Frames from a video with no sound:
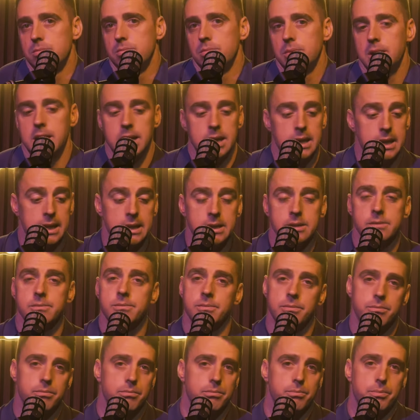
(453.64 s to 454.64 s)
clearly,
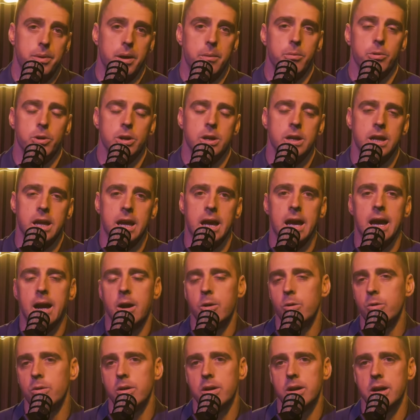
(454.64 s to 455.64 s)
people didn't get
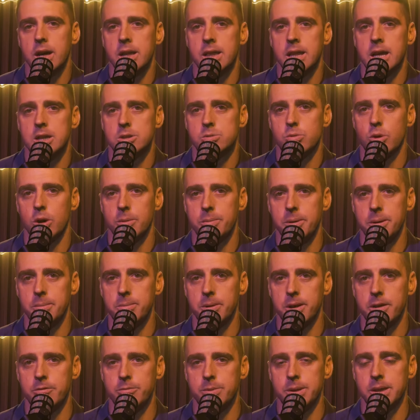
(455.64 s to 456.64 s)
out, and that's why
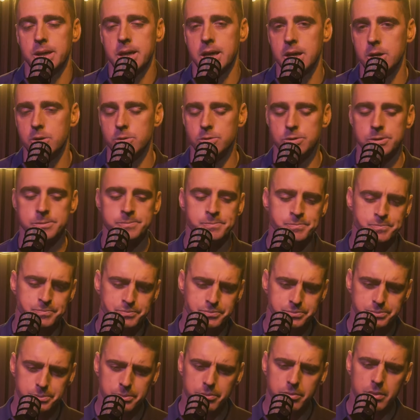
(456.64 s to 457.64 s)
people have been killed.
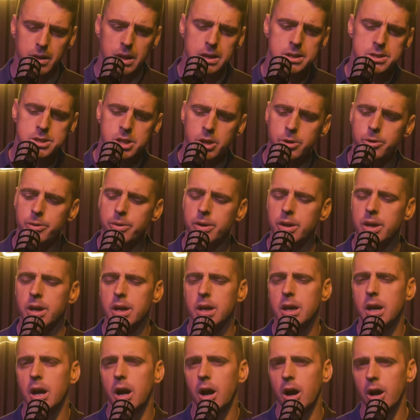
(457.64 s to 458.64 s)
So
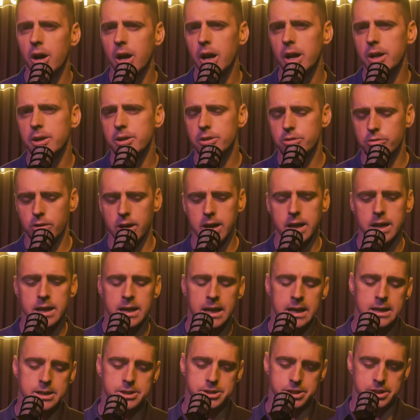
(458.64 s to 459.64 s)
I heard a great
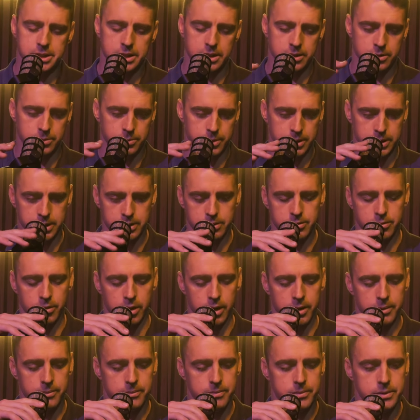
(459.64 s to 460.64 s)
analogy the other week,
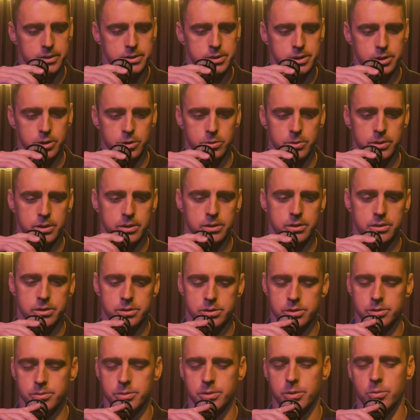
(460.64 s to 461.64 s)
right, to do with
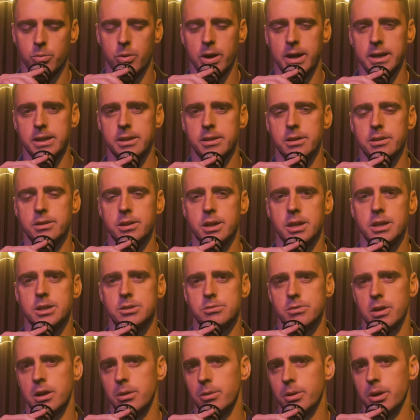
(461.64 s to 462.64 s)
the way that
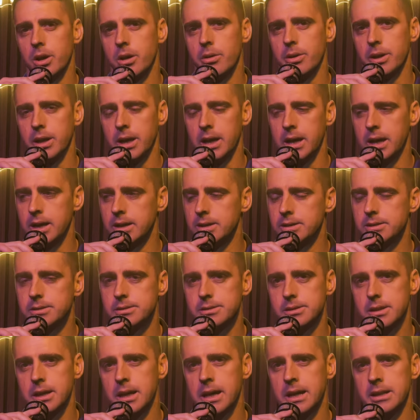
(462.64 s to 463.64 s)
Israel were going ahead.
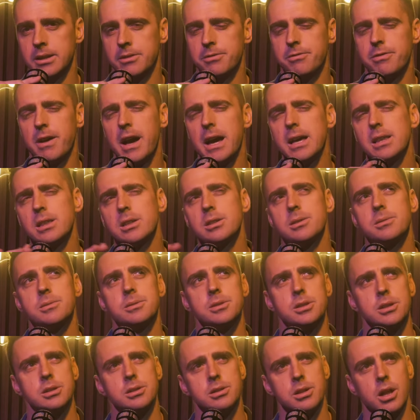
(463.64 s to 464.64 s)
And the fact that
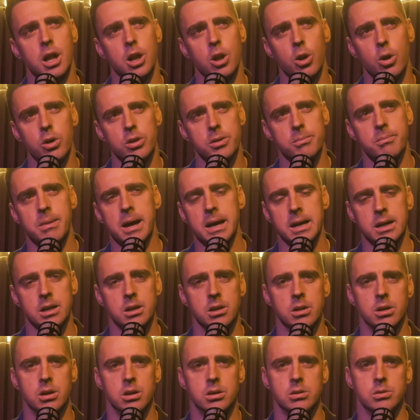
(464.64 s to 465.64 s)
a lot of the MAGA
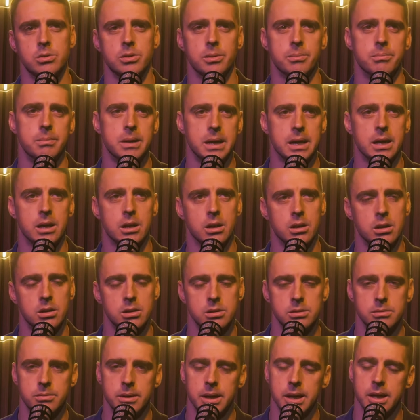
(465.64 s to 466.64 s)
lot, or the MIGA
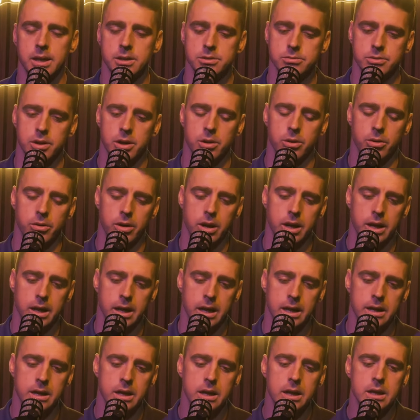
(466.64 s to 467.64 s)
lot, Make Israel Great
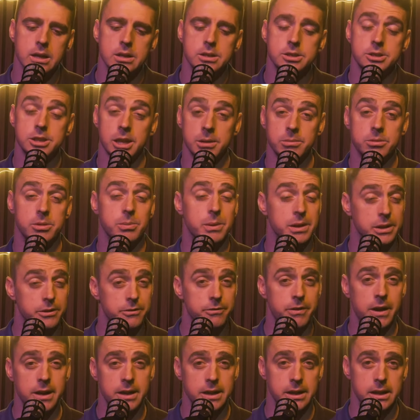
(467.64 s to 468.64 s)
Again, seem to be
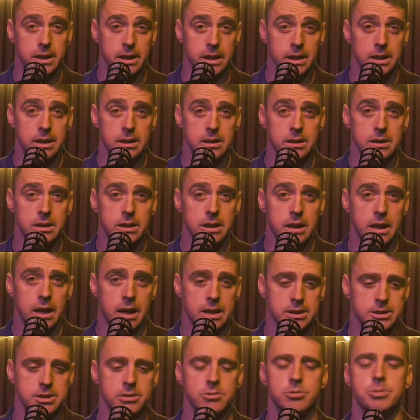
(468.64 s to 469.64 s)
defending it,
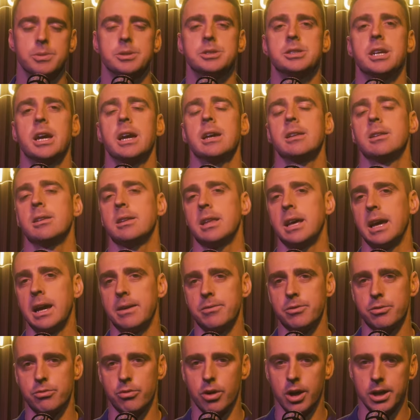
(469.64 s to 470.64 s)
and seem to be saying that they
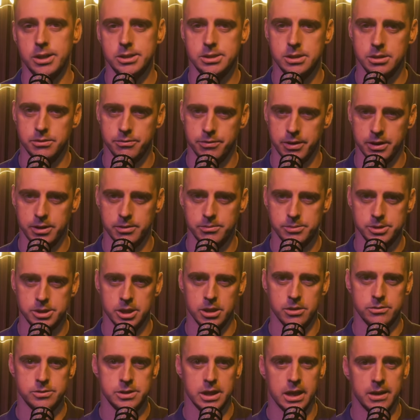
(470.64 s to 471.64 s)
have the right to defend
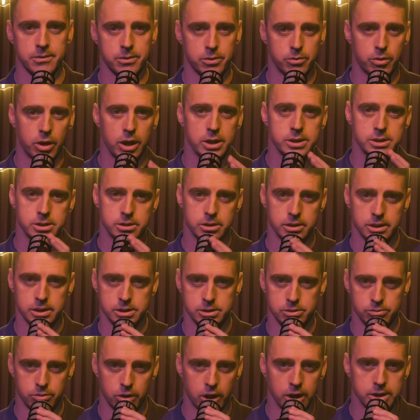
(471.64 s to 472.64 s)
themselves, they have the right to do
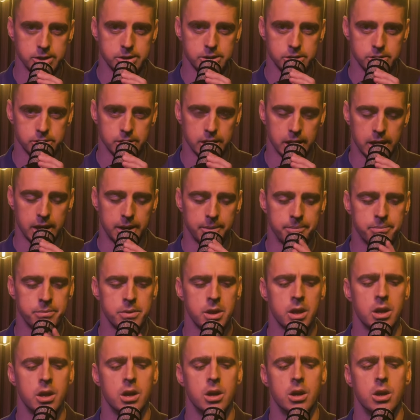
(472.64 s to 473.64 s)
this, the right to do that.
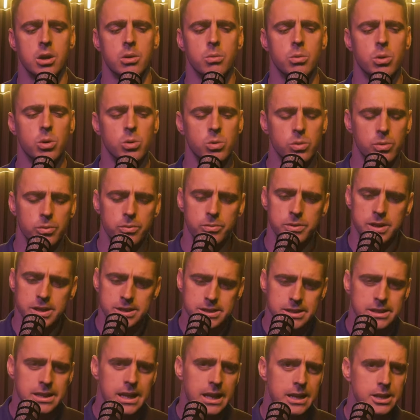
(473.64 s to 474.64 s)
Well,
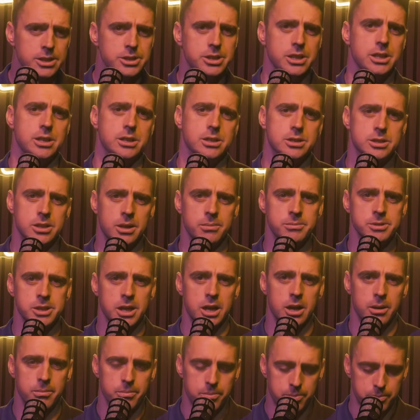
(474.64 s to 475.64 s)
this analogy sums
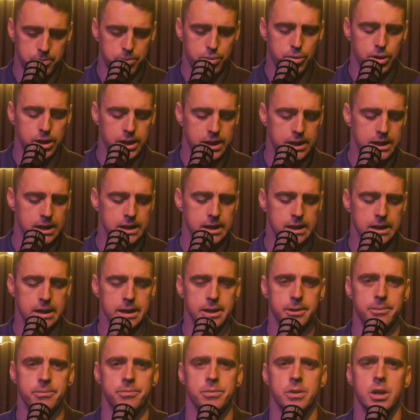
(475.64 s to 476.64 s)
it up pretty
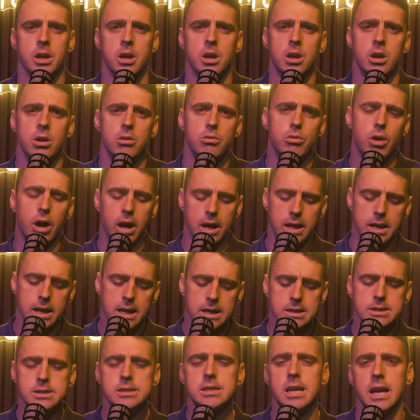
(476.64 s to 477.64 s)
clearly. Right,
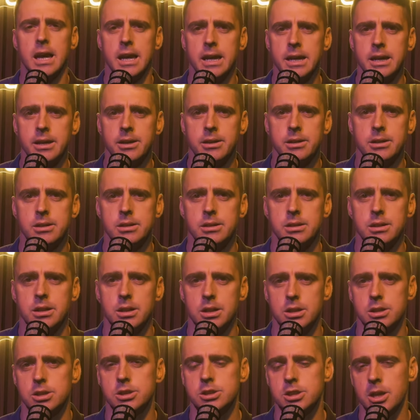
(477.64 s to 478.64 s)
let's say
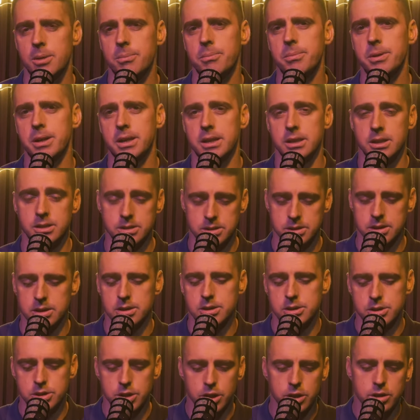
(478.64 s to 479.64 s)
somebody,
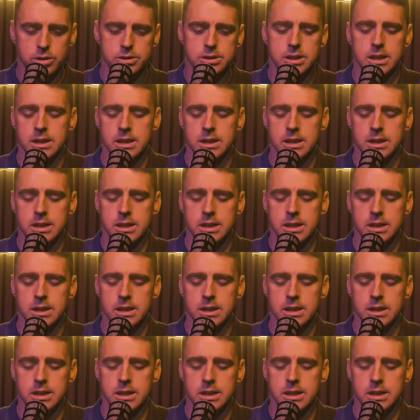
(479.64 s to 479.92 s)
to use the